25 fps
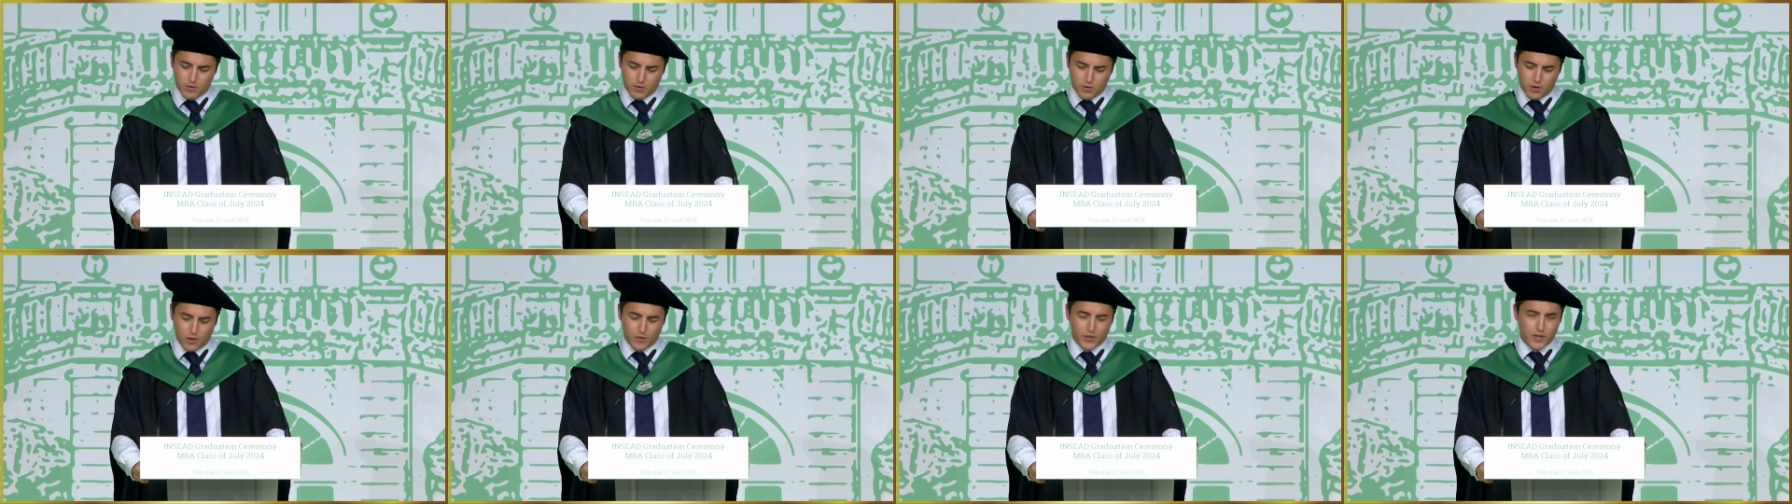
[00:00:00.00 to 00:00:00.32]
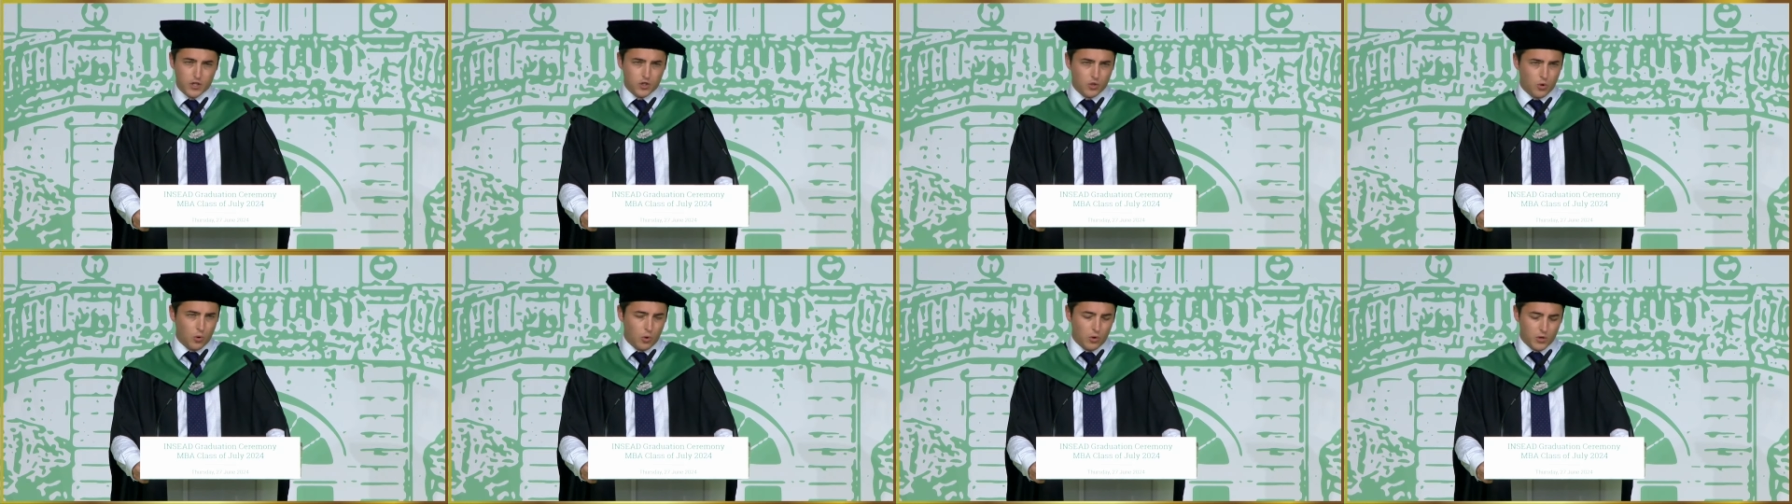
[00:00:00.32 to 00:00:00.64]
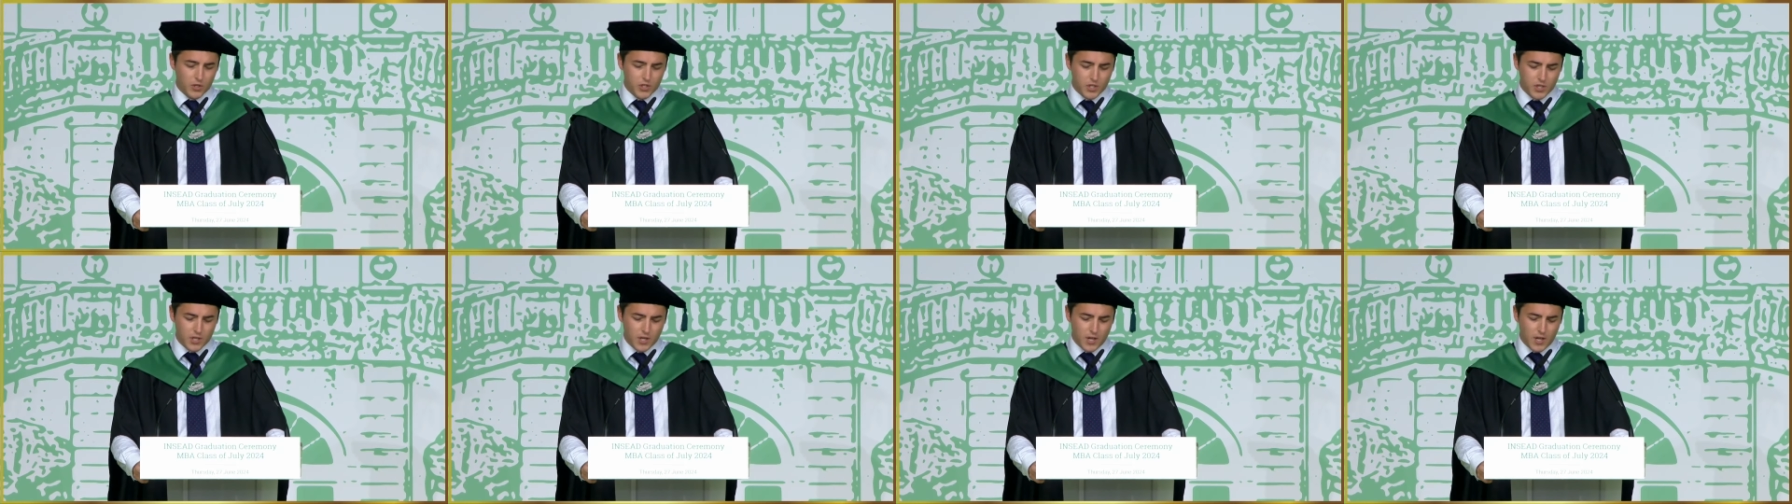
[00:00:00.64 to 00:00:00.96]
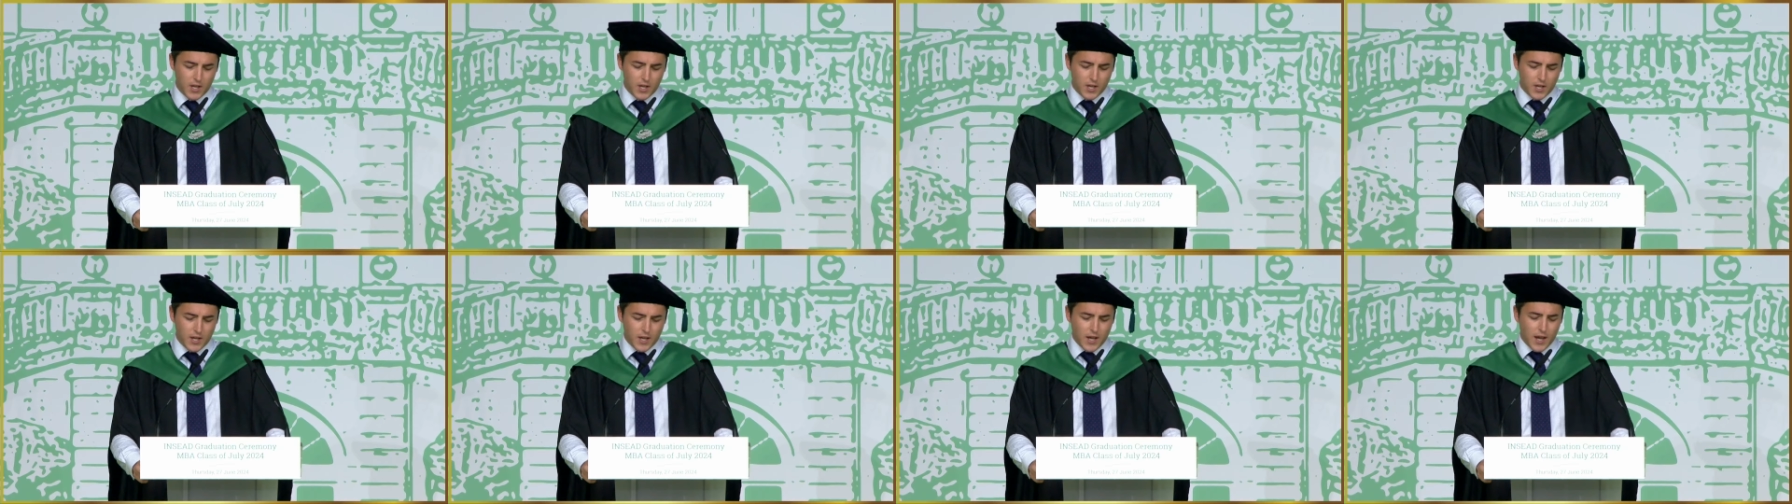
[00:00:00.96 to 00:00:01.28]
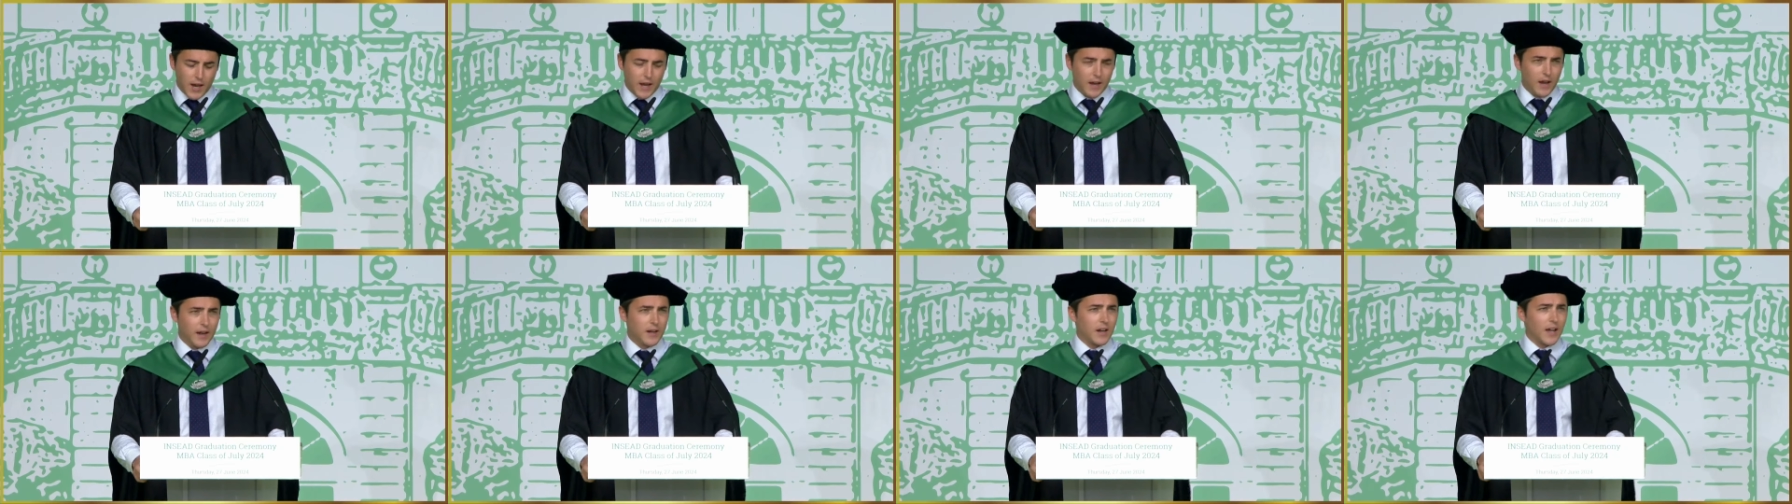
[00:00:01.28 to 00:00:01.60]
on this course,
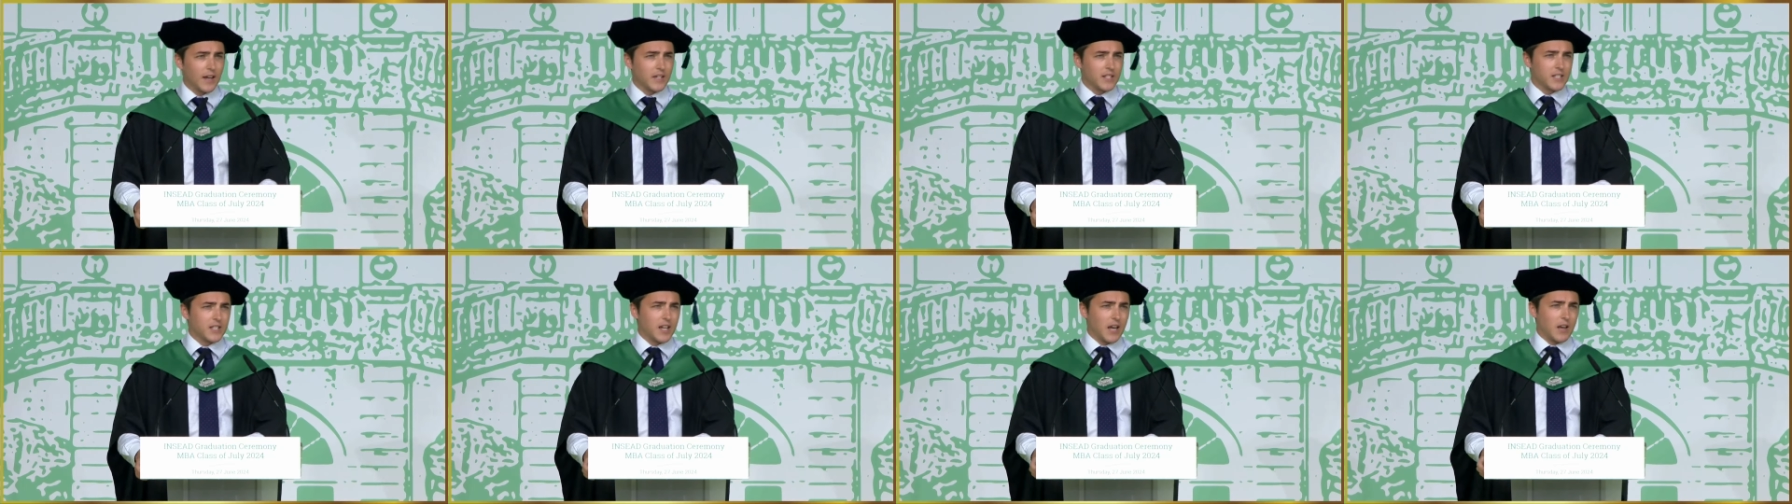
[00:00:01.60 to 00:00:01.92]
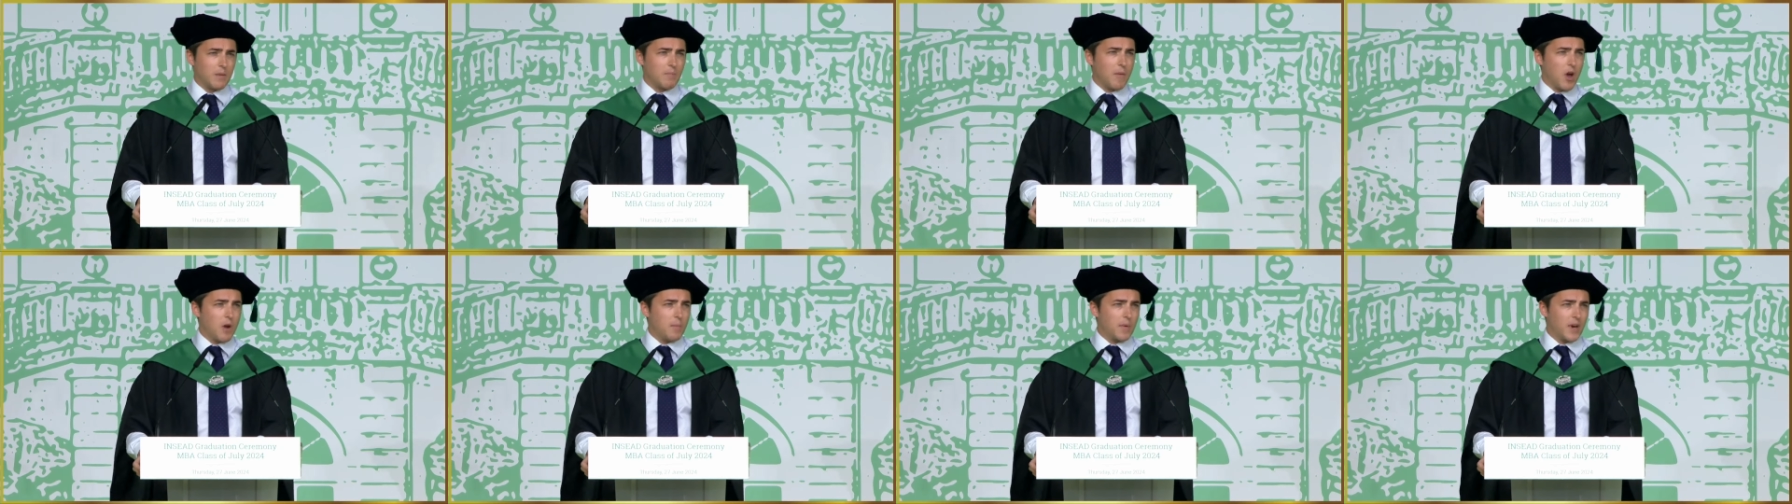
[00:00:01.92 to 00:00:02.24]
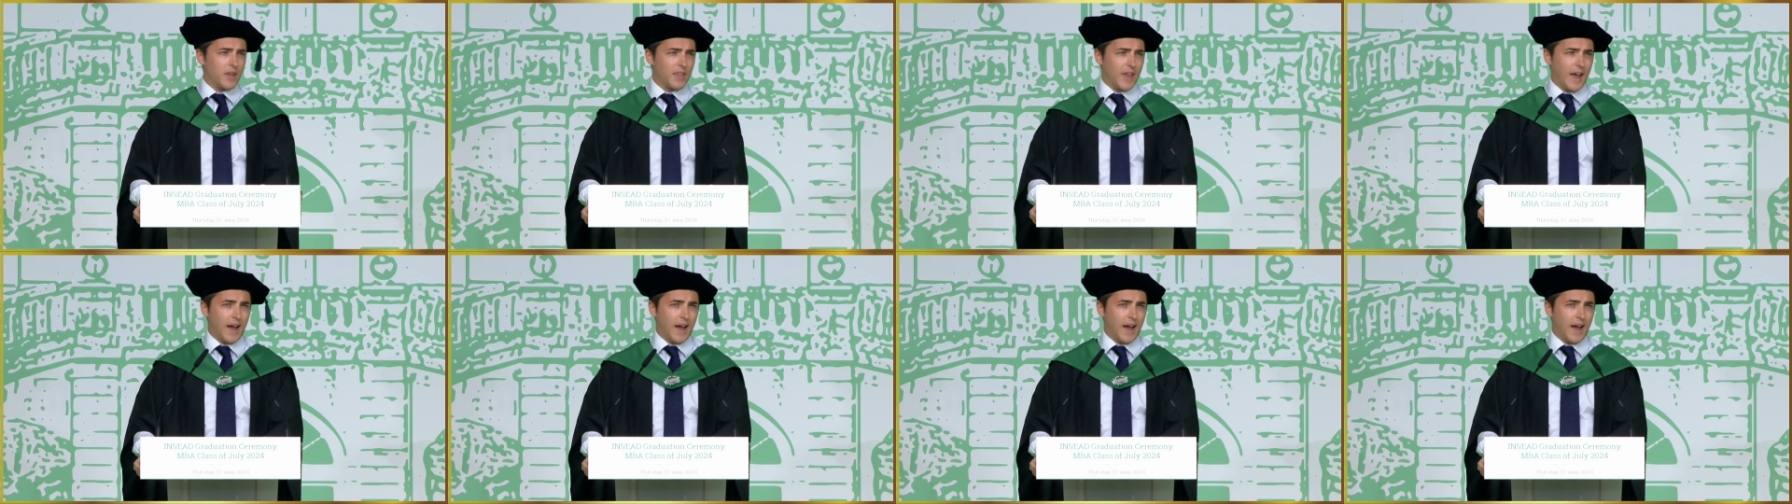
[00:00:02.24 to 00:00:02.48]
and I'd like to take a moment at the